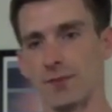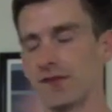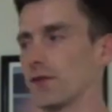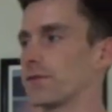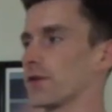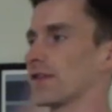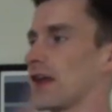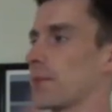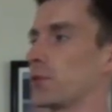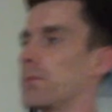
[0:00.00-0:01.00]
So for
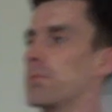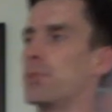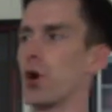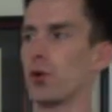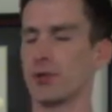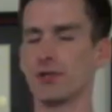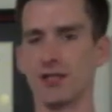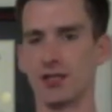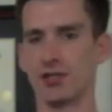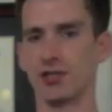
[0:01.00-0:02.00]
example, bone
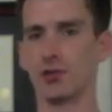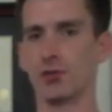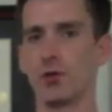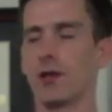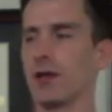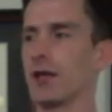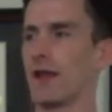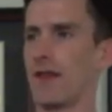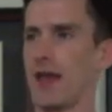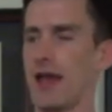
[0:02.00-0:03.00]
tissue in
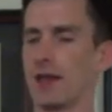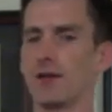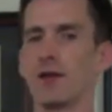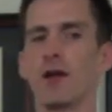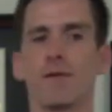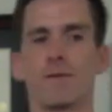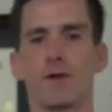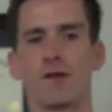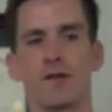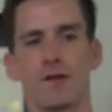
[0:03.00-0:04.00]
the head
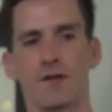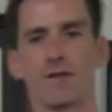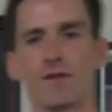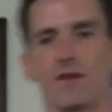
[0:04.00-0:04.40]
versus the